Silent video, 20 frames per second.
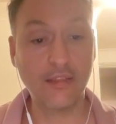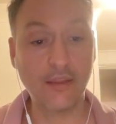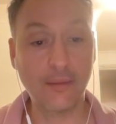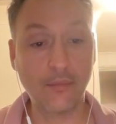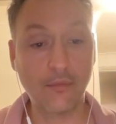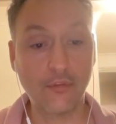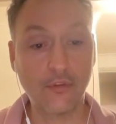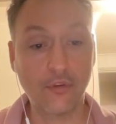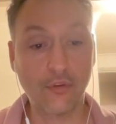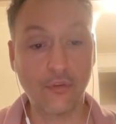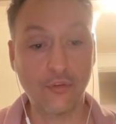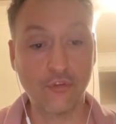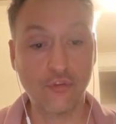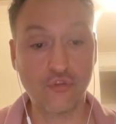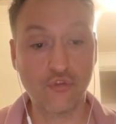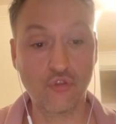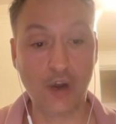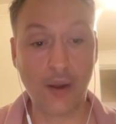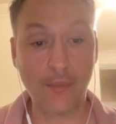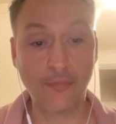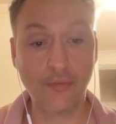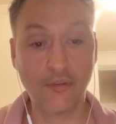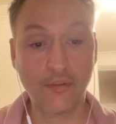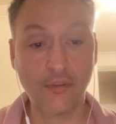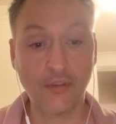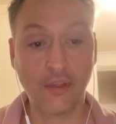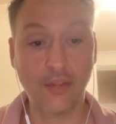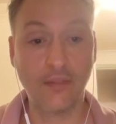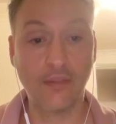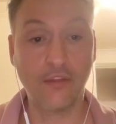themselves trapped
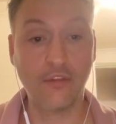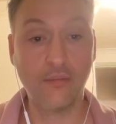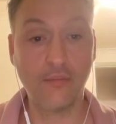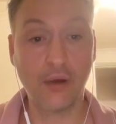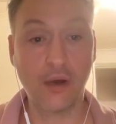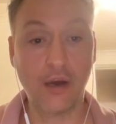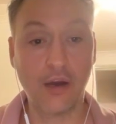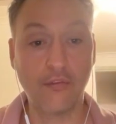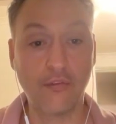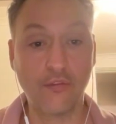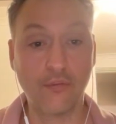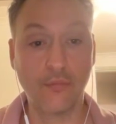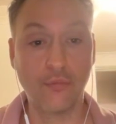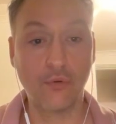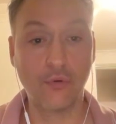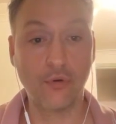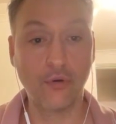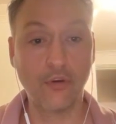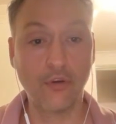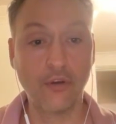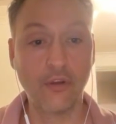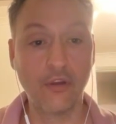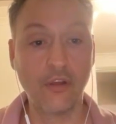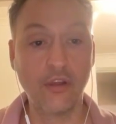in this part of the board,